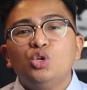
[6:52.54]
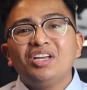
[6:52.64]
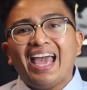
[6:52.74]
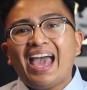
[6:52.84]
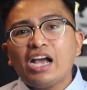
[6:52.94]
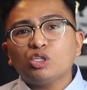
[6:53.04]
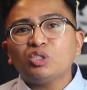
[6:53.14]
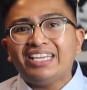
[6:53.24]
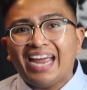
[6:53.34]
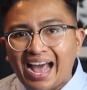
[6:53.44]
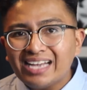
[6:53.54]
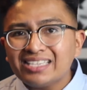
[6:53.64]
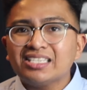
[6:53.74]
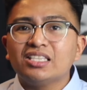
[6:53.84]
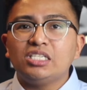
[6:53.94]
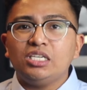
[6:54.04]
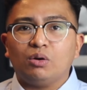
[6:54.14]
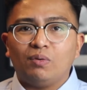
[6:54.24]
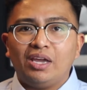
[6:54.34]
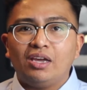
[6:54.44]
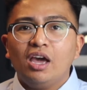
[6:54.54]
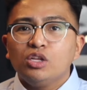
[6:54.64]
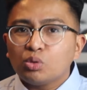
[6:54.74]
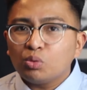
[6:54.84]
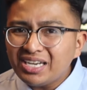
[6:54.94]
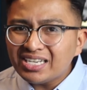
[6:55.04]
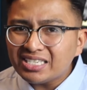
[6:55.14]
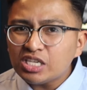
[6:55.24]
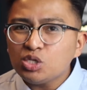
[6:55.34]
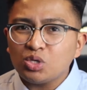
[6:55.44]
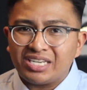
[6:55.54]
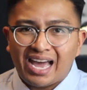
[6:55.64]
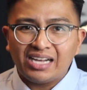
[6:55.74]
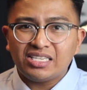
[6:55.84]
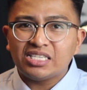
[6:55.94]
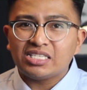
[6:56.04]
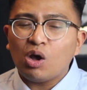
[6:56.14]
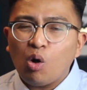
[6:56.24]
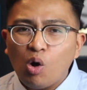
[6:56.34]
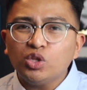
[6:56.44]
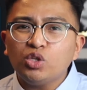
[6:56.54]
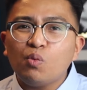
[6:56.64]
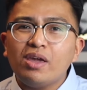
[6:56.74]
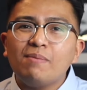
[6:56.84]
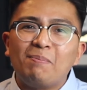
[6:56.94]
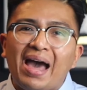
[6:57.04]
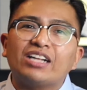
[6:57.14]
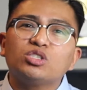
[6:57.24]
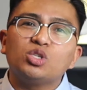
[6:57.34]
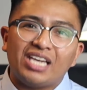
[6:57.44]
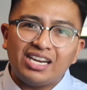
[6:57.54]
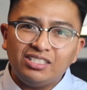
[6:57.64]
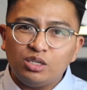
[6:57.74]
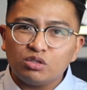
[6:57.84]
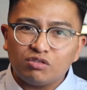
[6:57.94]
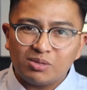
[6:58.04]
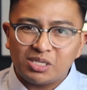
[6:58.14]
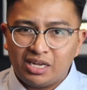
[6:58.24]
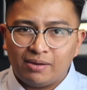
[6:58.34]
can actually ask the CRA to reassess your taxes all the way back to 10 years from today.